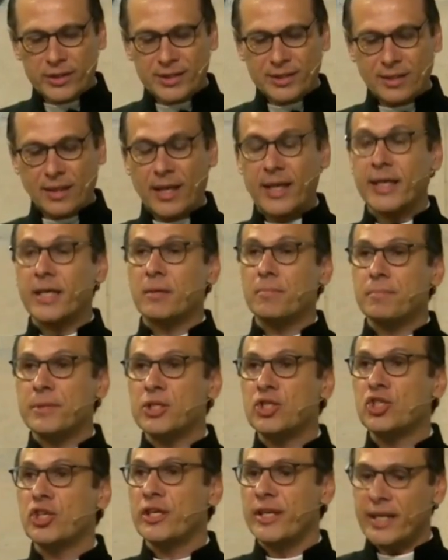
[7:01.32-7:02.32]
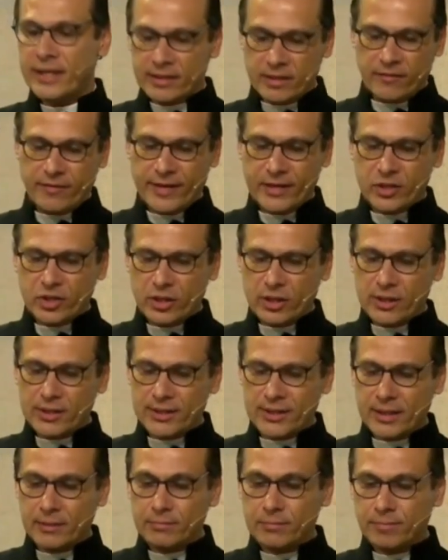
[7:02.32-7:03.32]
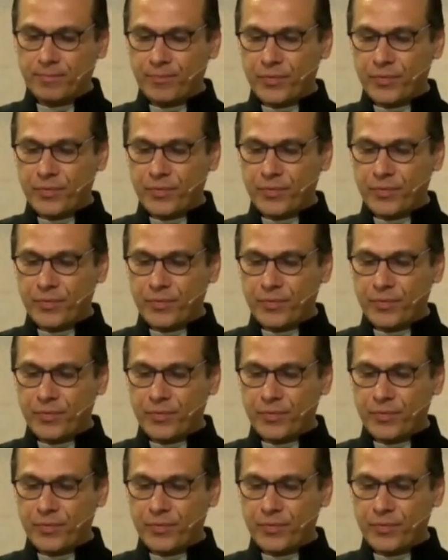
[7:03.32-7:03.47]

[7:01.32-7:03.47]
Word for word: like mission and evangelism,